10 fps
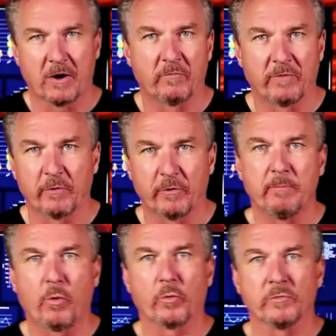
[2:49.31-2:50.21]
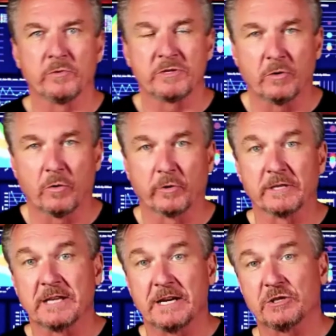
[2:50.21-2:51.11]
are very important to the
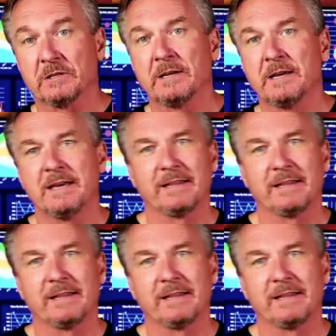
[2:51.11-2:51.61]
organization